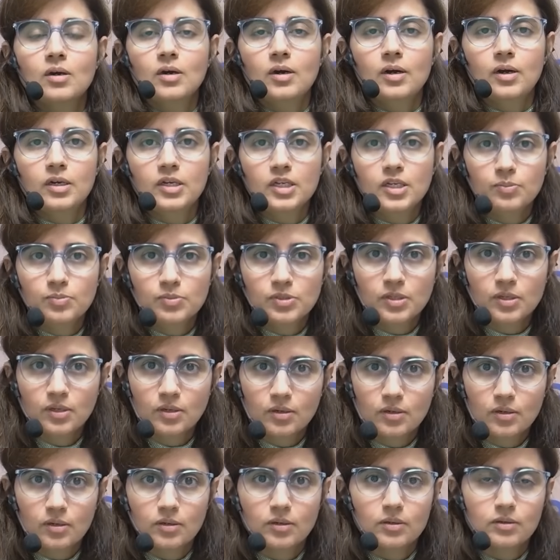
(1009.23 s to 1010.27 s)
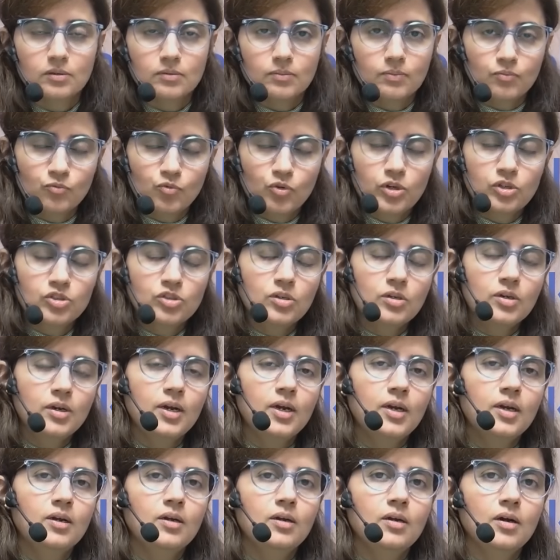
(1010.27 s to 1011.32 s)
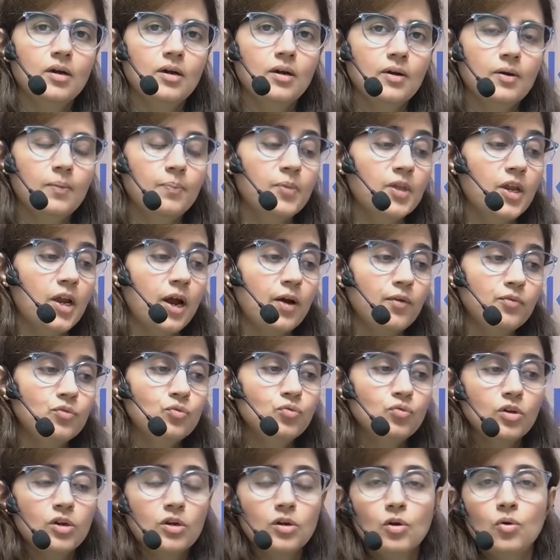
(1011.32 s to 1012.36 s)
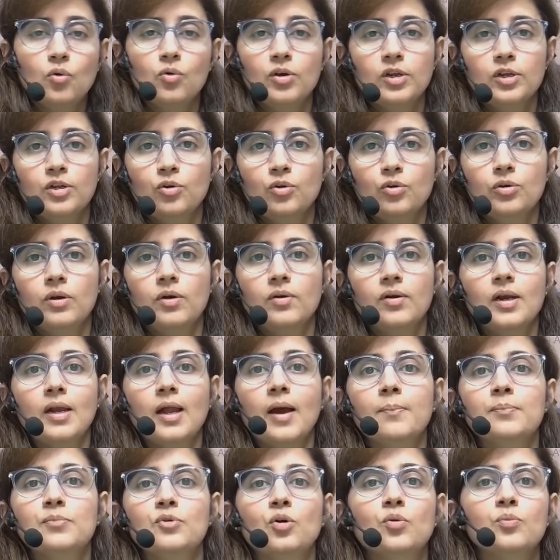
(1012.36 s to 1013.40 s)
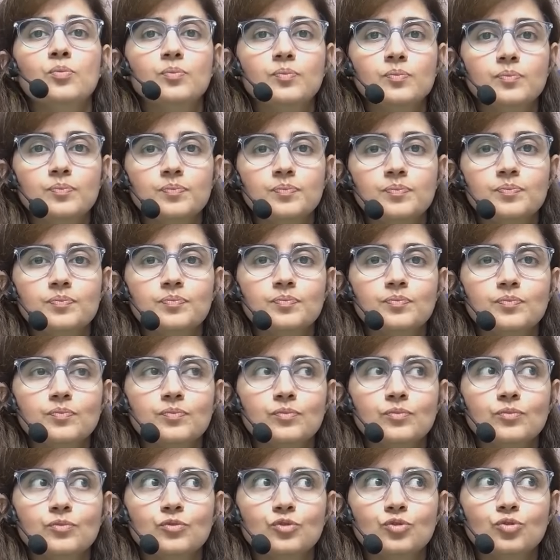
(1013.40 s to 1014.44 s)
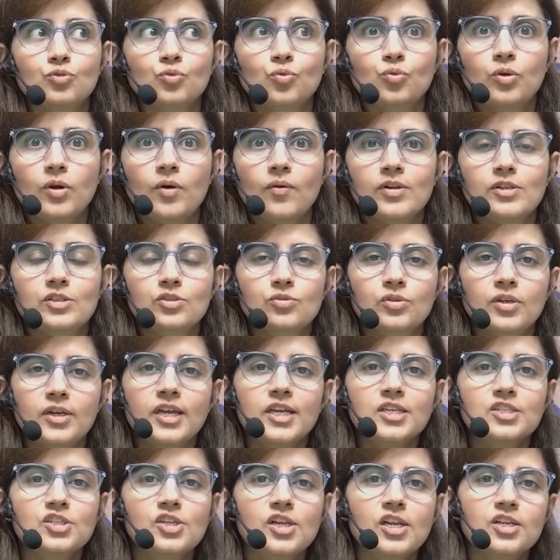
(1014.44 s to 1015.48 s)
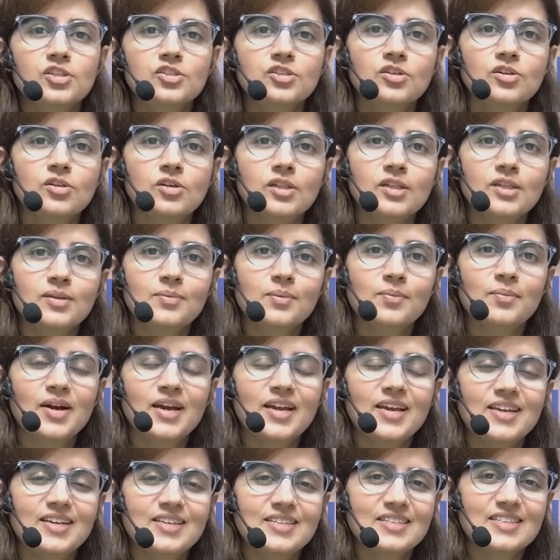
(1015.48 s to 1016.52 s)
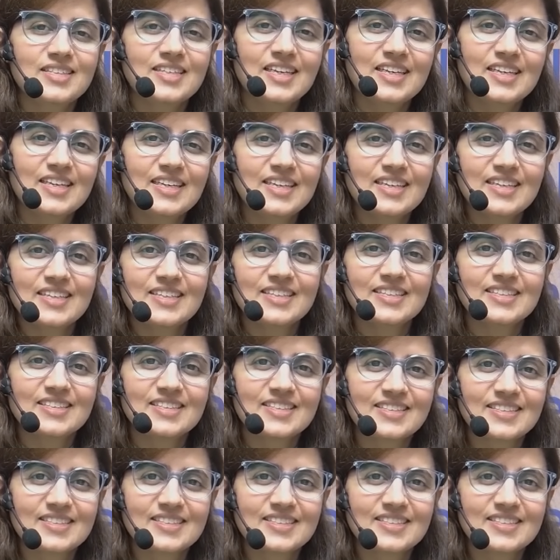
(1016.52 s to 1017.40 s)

uh, DeepSeek version, and uh, then how to run locally on our laptop. So now I'll see you in the next lecture. Till then, bye-bye. Take care.